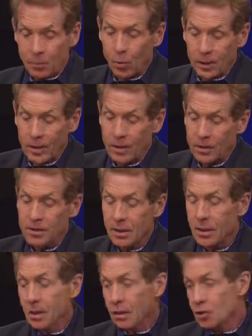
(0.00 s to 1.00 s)
But the point
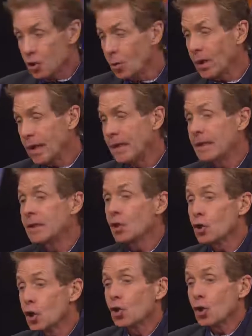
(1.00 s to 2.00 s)
is, Joe Haden
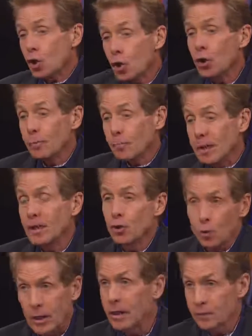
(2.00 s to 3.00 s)
could be
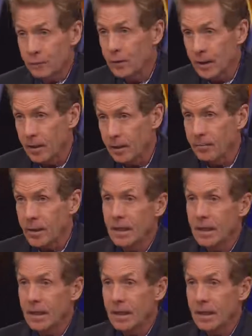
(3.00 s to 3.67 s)
great for them.